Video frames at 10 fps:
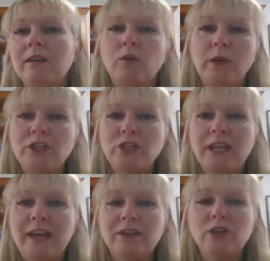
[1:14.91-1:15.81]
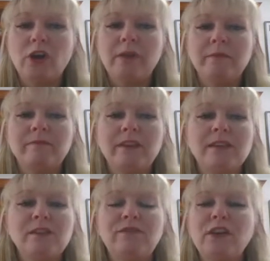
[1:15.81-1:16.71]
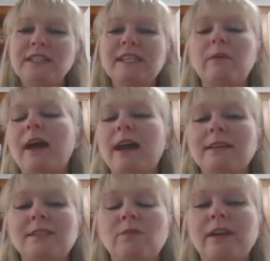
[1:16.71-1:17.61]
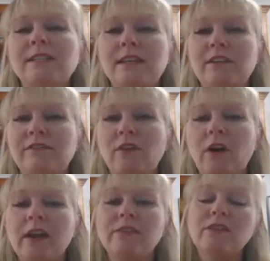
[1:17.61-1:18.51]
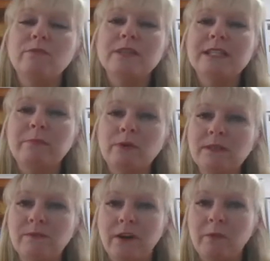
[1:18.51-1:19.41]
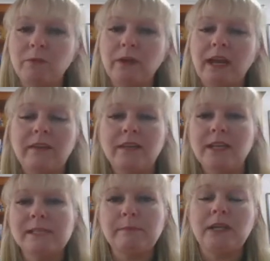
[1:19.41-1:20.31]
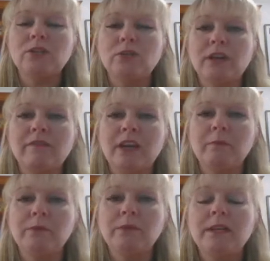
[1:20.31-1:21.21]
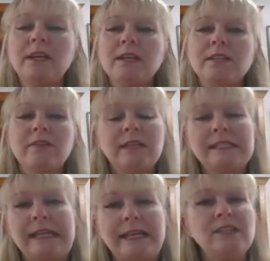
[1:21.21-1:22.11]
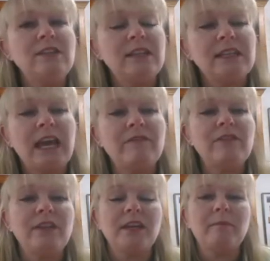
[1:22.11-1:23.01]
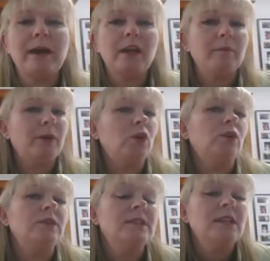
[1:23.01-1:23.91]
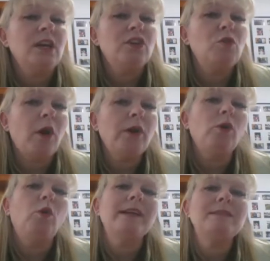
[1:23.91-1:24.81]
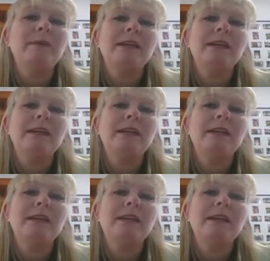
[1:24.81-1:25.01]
question at a time. So firstly, we're asked to identify the response variable and the explanatory variable. So in this case, you need to have a think about it because you won't always be